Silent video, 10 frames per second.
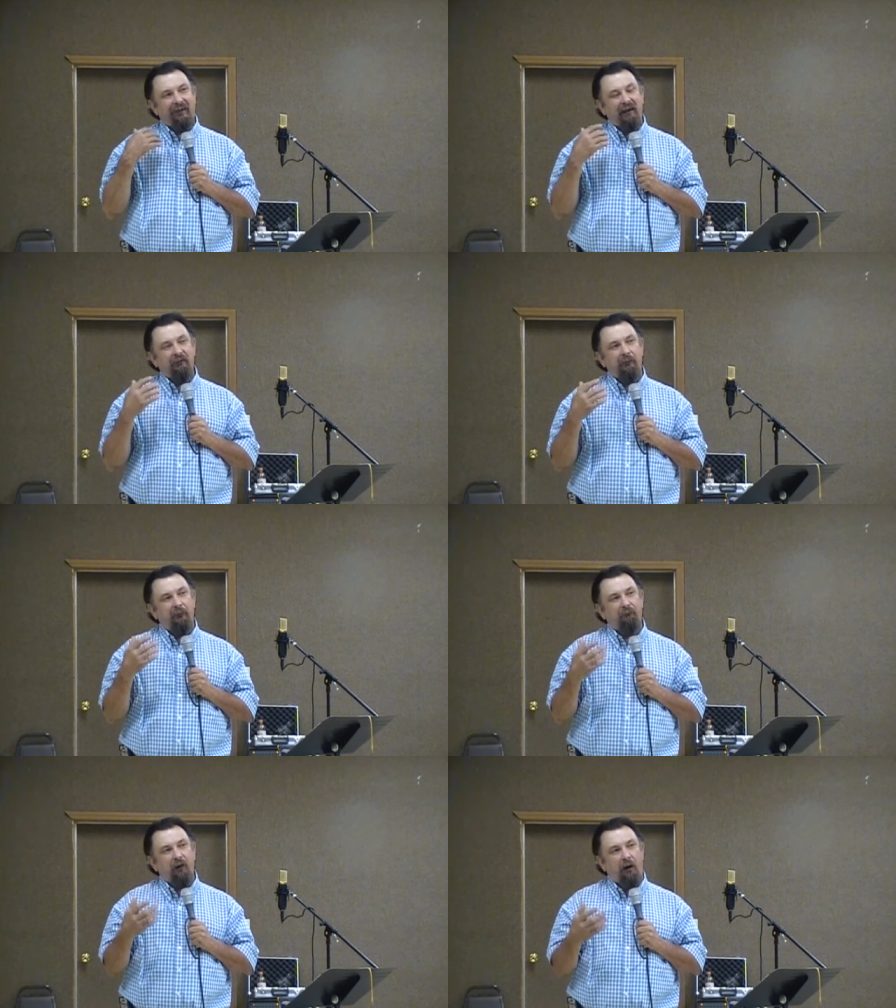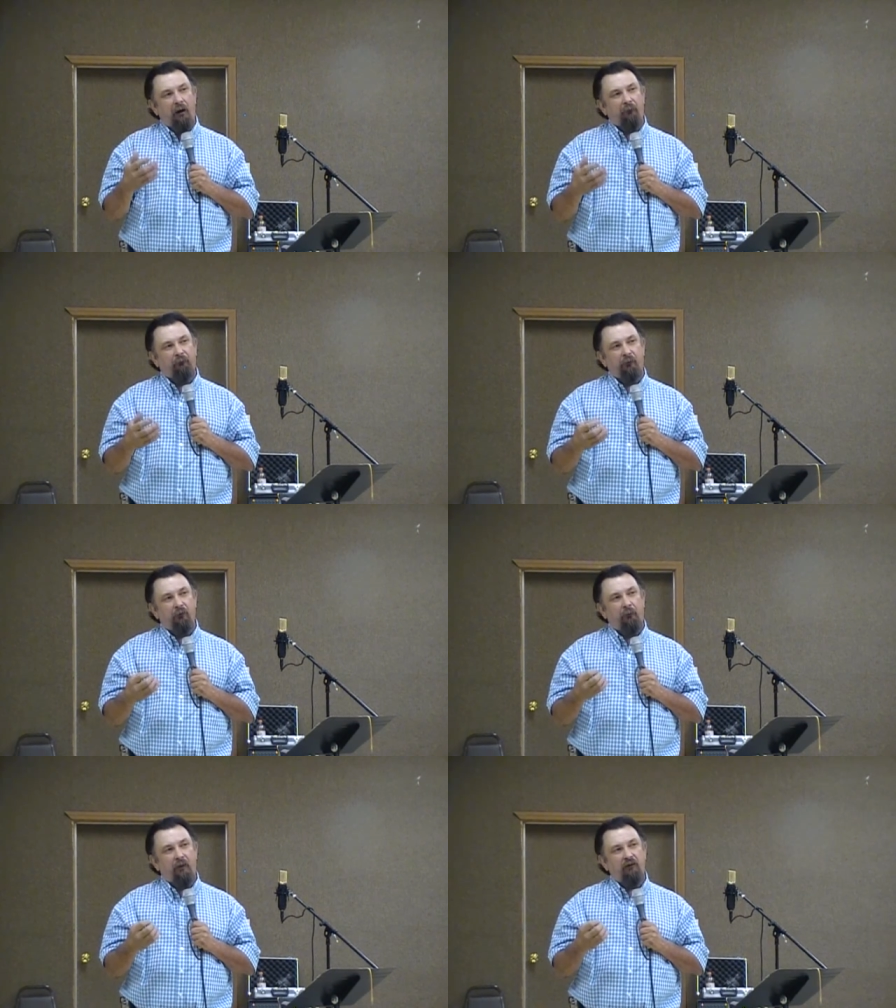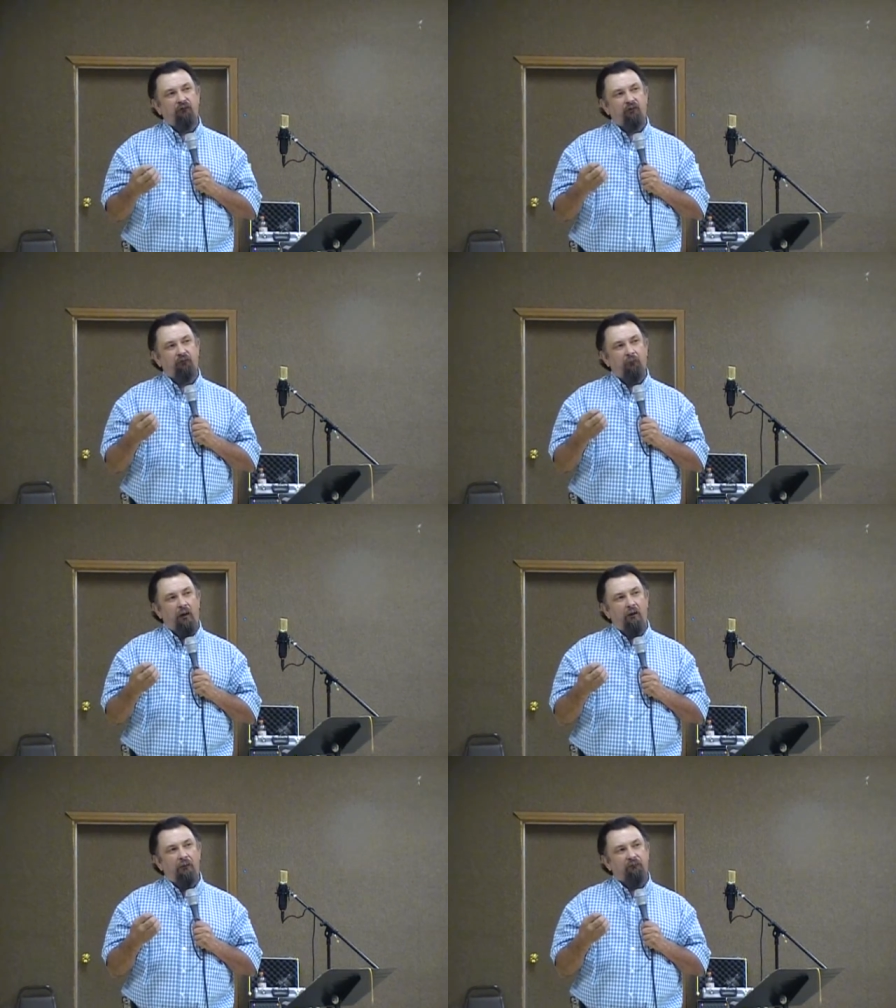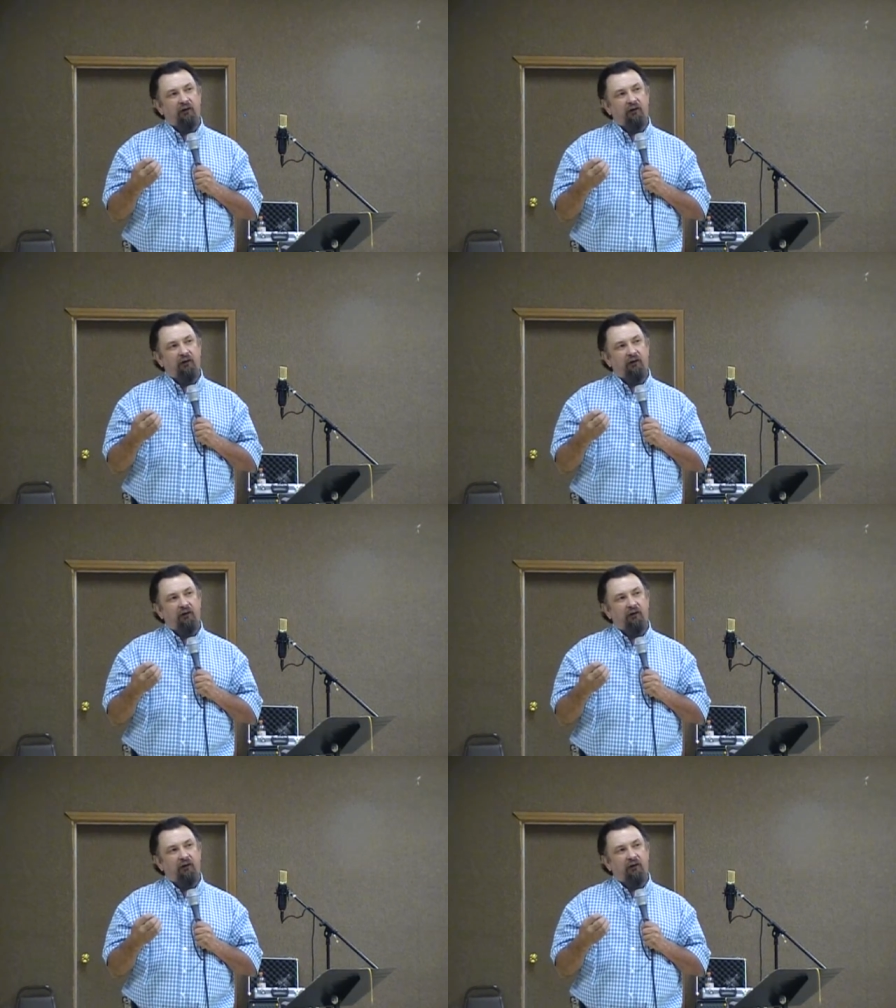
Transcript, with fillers: kingdom of God through the precious blood of